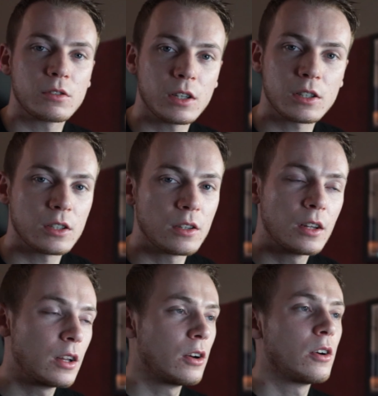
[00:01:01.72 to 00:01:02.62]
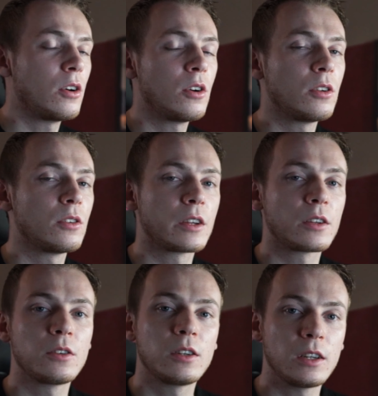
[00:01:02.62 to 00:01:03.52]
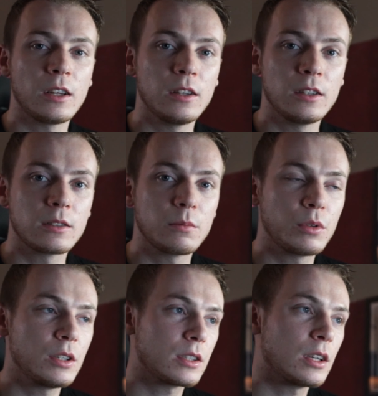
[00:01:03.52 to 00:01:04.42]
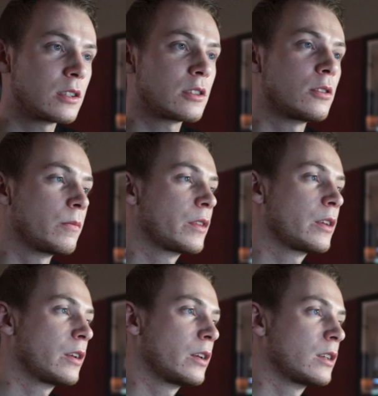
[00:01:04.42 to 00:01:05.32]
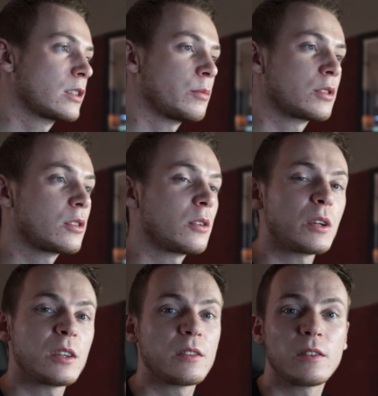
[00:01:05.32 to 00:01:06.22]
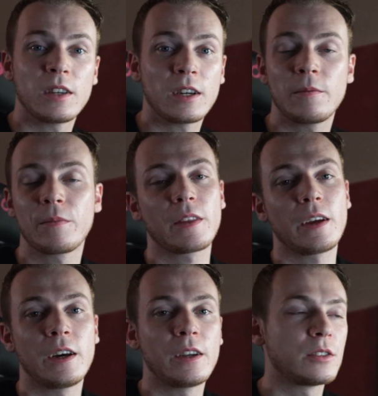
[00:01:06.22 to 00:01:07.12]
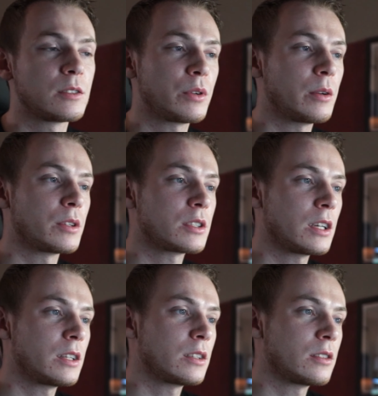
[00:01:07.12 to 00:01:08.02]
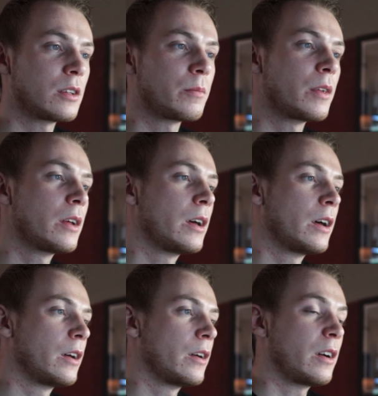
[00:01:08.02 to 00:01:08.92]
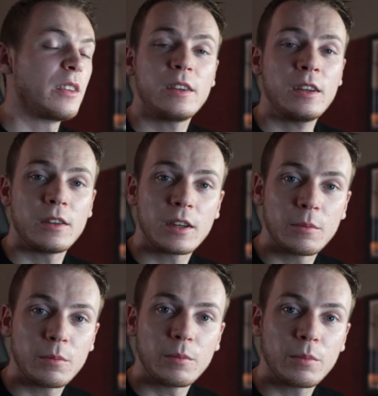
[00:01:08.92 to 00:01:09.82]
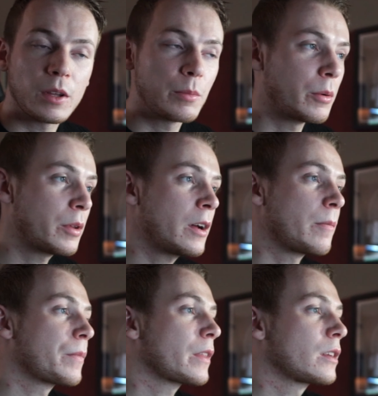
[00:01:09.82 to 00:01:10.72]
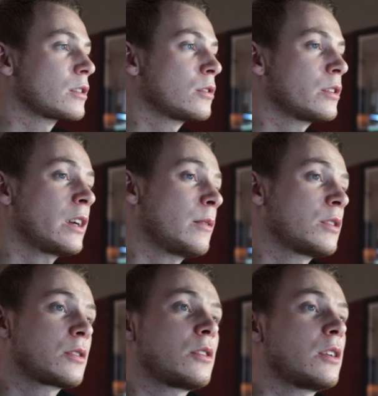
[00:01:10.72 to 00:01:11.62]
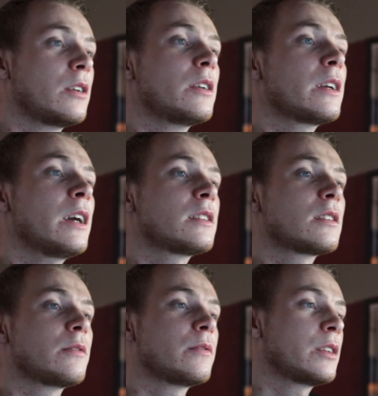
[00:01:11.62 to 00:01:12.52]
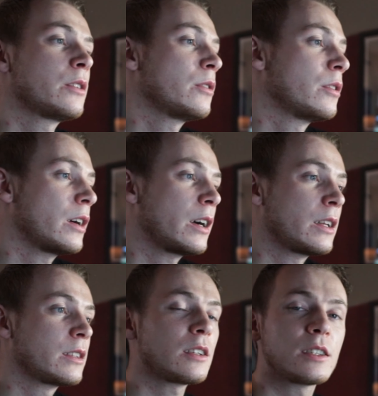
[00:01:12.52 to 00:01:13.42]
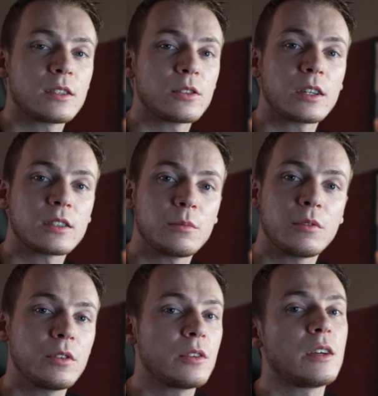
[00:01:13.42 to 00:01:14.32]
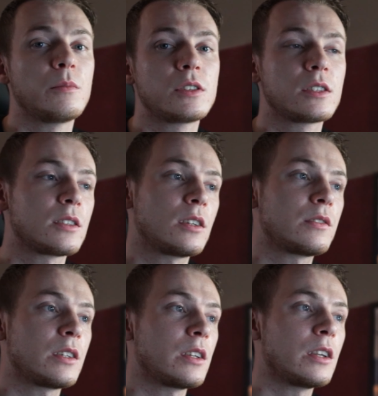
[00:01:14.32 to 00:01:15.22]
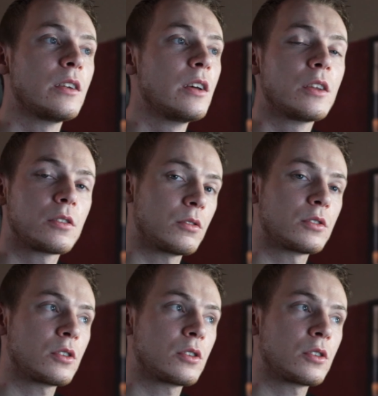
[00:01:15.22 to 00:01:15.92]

reduction, all included in these presets. So someone's going to win that, and I'll pretty much send it to them, and yeah, they can play about with that. So yeah, I'm just going to get into the video and let's look at some of your images that you've sent in throughout